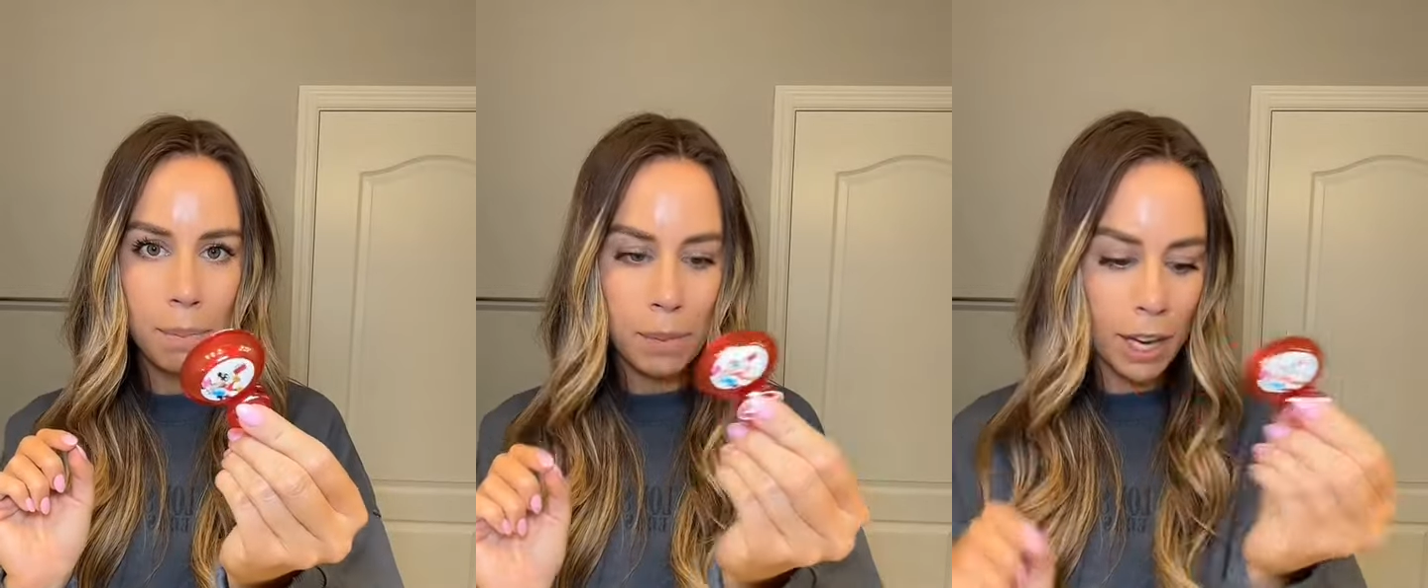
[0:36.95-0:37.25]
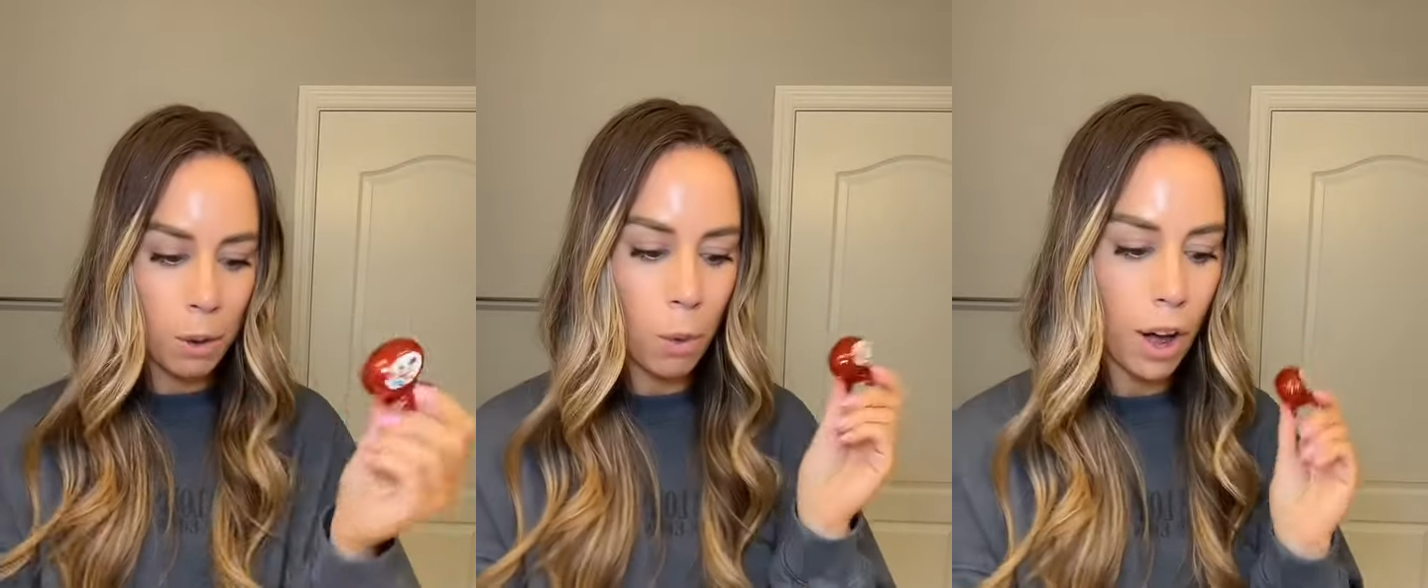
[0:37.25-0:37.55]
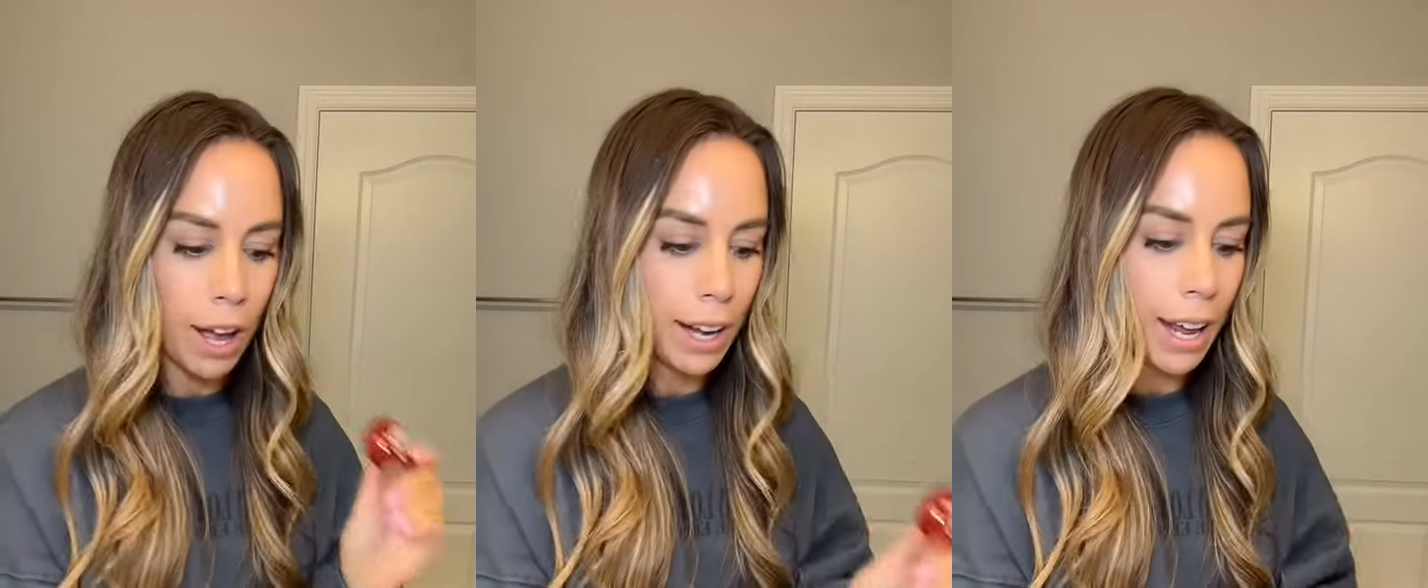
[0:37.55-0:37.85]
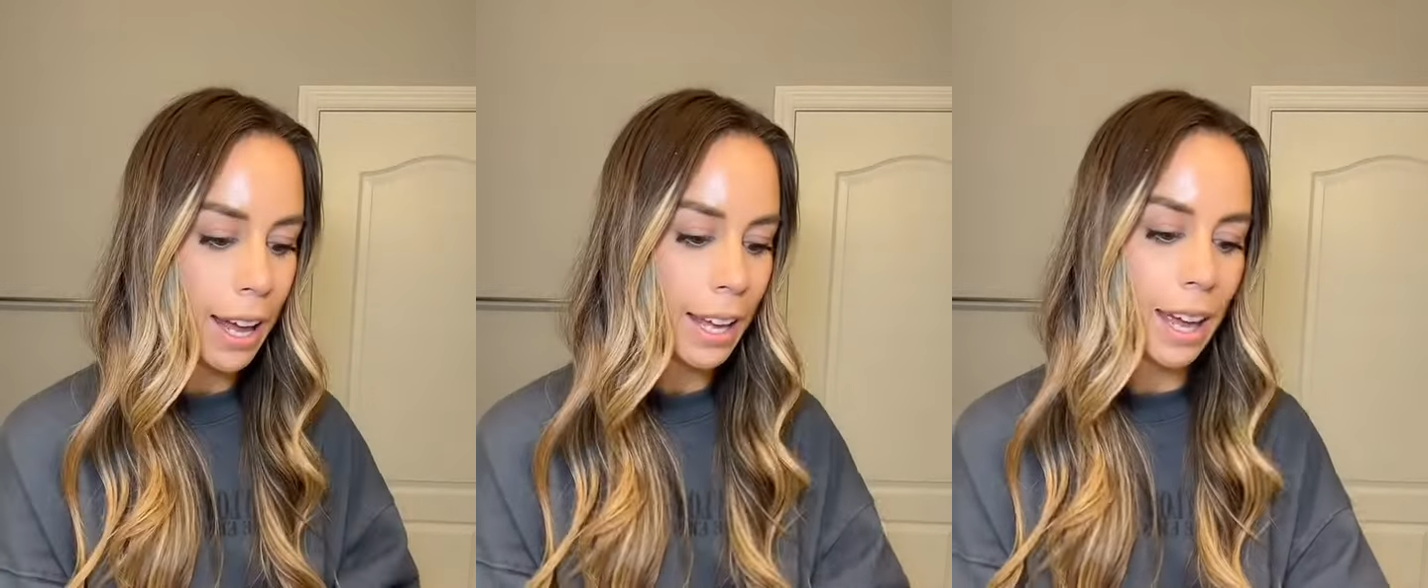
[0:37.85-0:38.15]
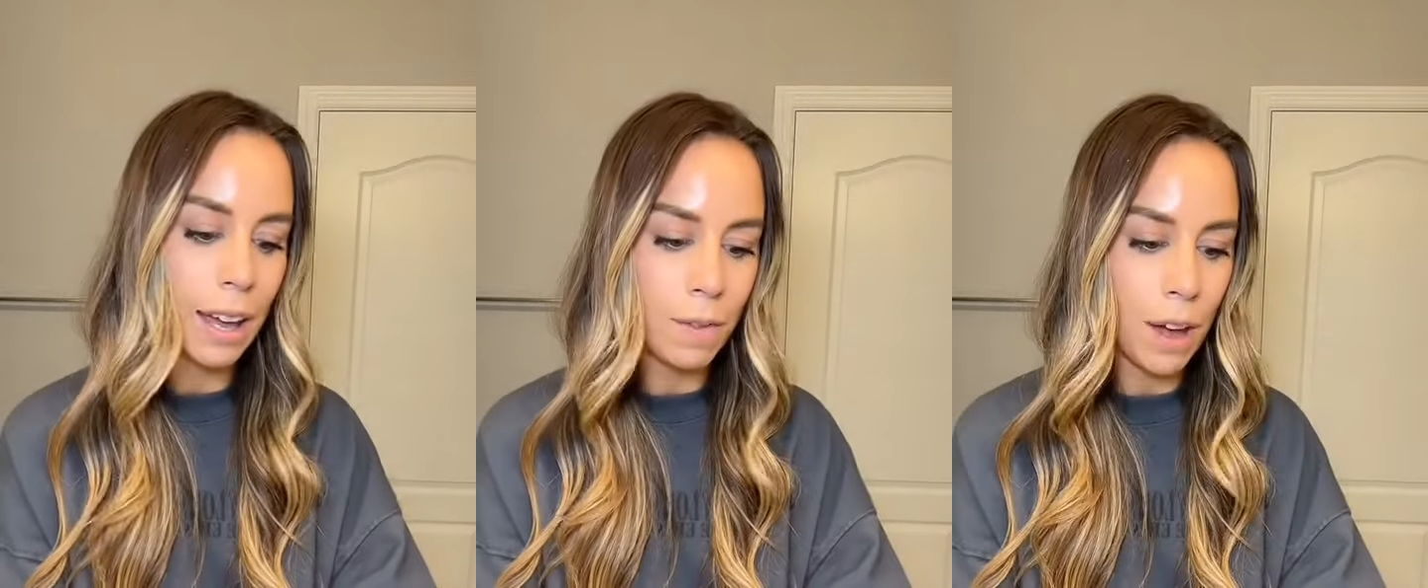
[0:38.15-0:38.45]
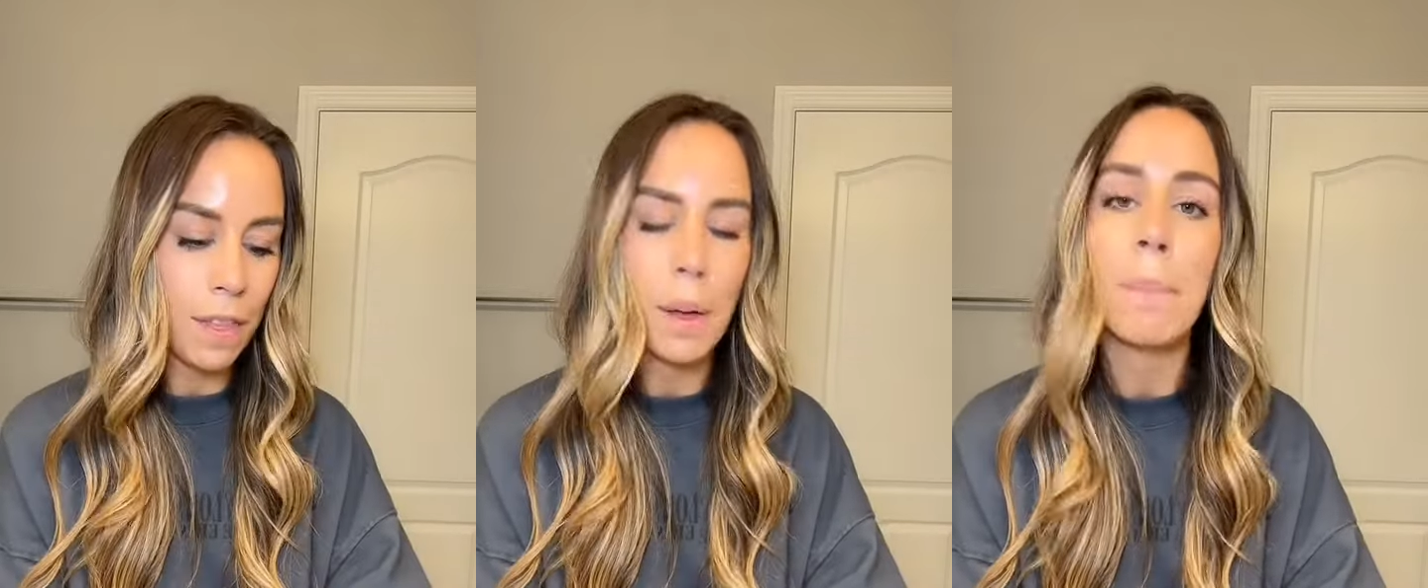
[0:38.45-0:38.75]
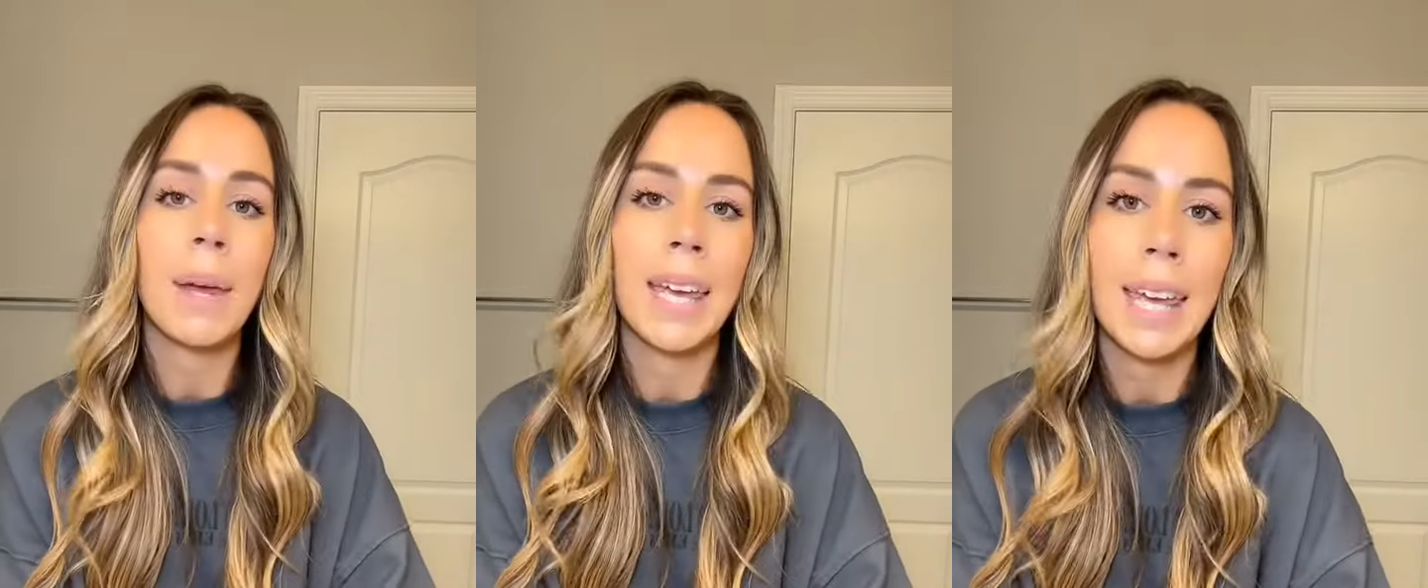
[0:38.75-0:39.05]
one and give the
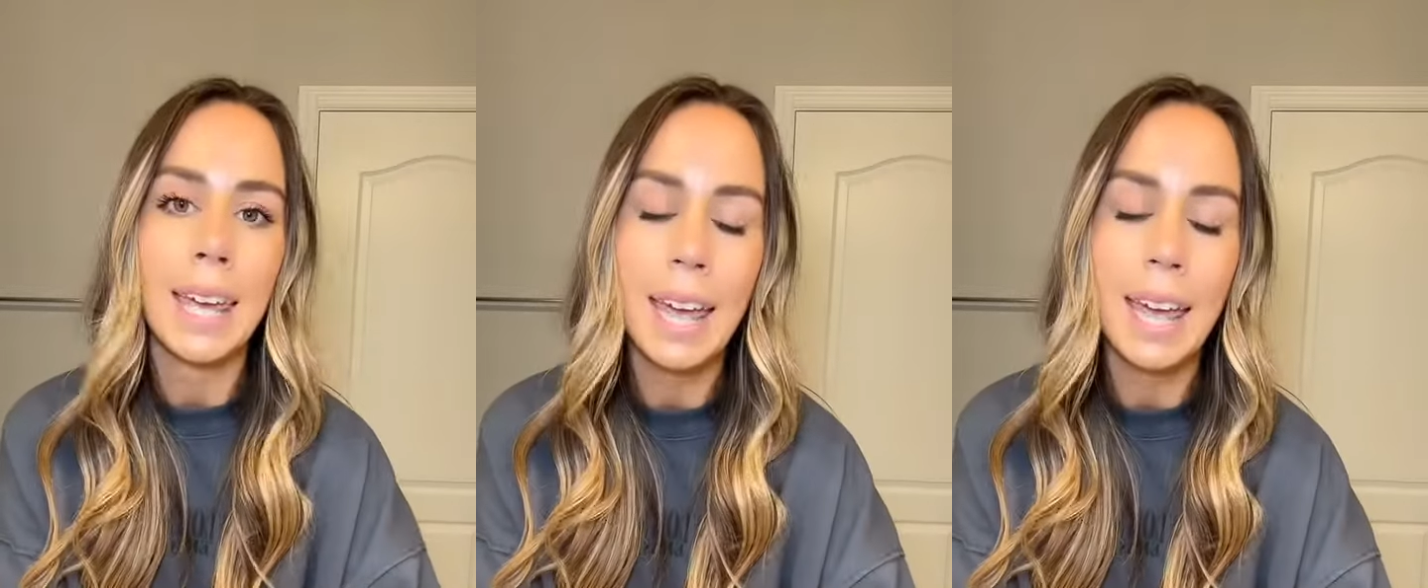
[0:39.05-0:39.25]
Mickey